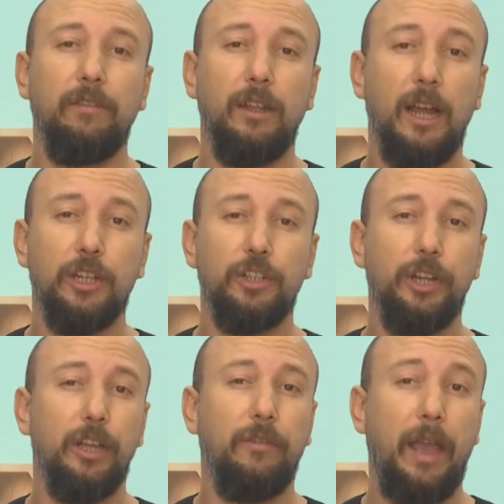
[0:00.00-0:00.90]

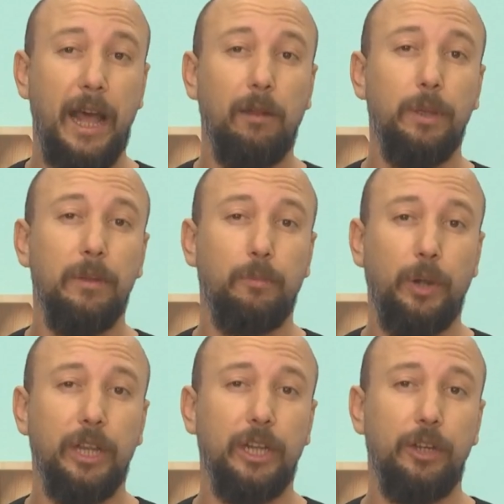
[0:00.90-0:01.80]
luxury of helping
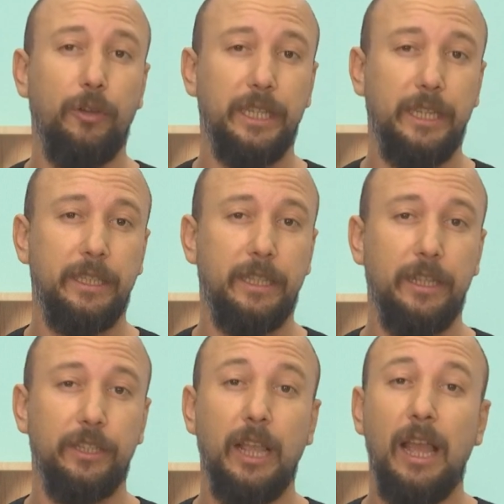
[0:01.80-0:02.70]
bring into
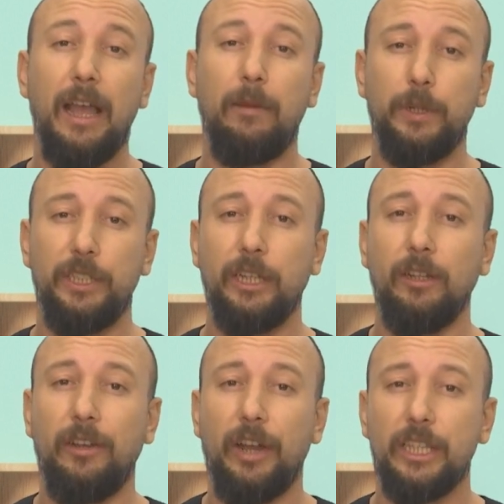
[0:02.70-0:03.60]
existence a
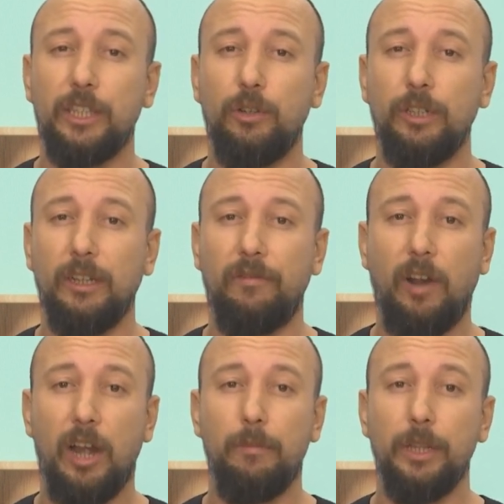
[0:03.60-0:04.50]
particular external
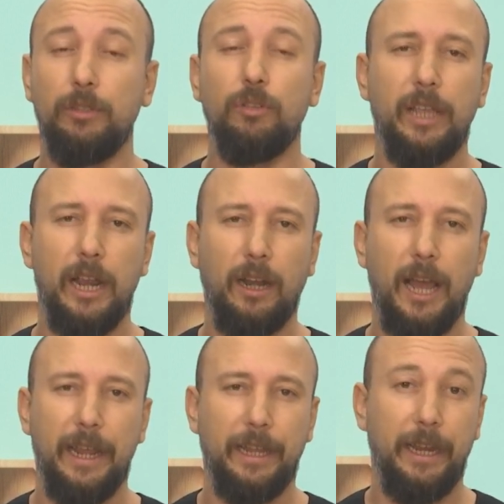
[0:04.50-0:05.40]
environment to their
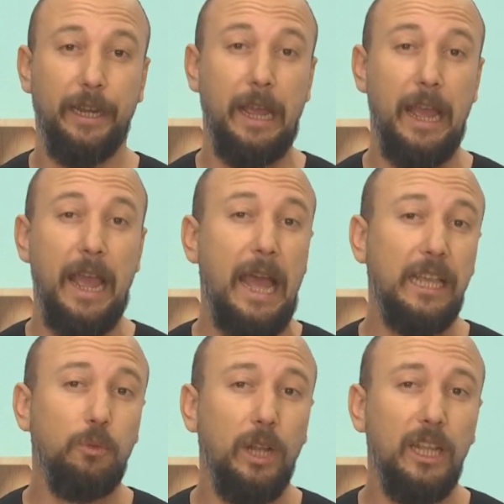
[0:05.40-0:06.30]
liking,
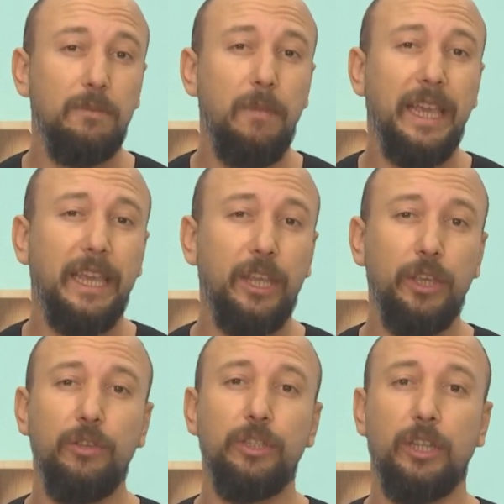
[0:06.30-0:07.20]
as well as making
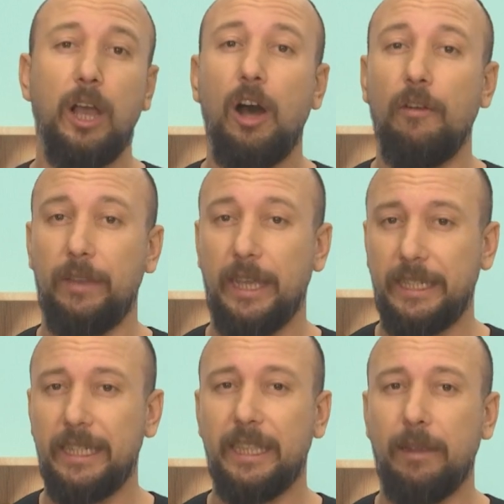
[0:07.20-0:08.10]
use of
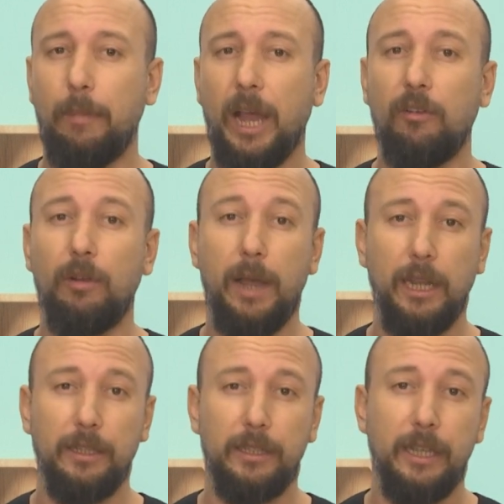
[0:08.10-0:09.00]
existing power
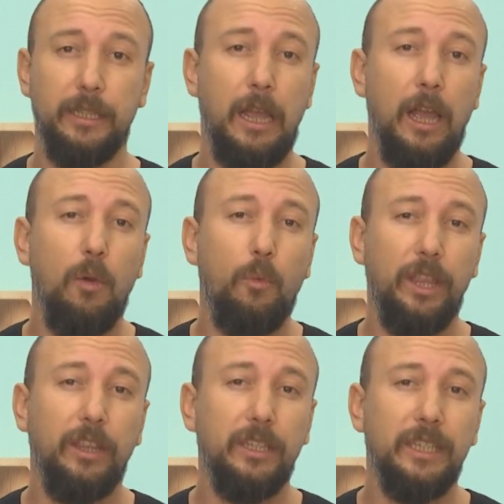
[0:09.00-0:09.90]
balances
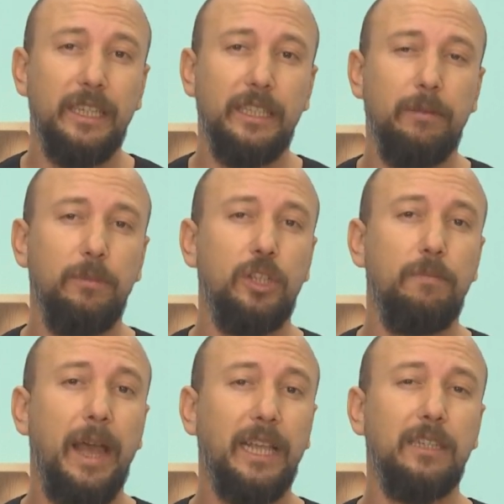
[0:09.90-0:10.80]
within the system to
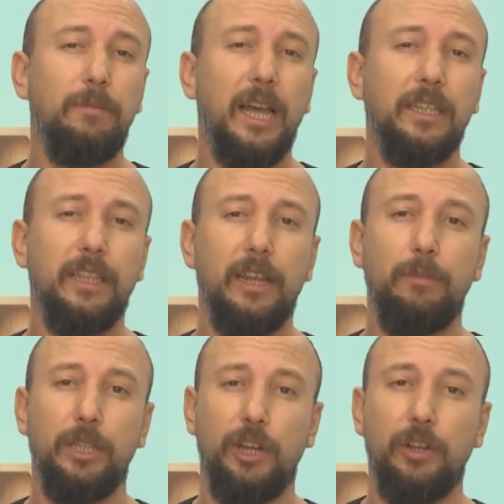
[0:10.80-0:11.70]
maximize their
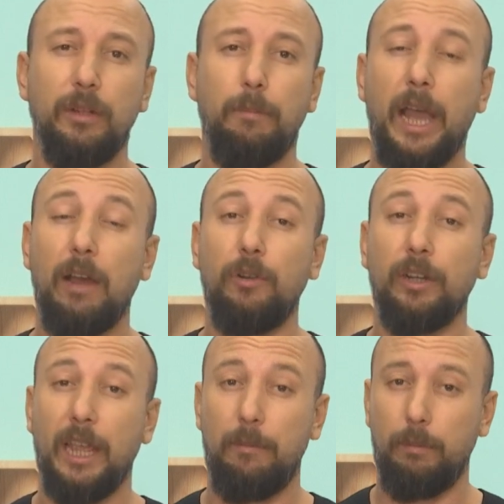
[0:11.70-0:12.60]
material power
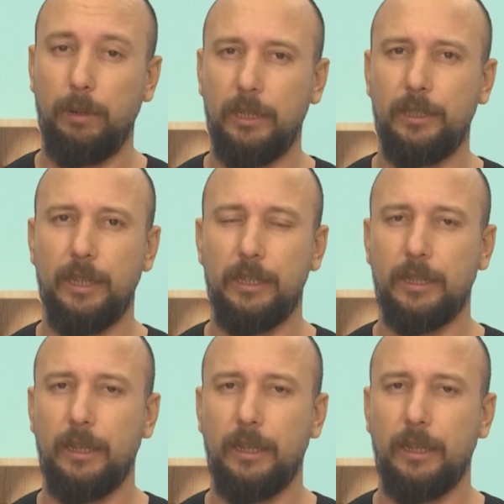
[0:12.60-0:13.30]
capabilities.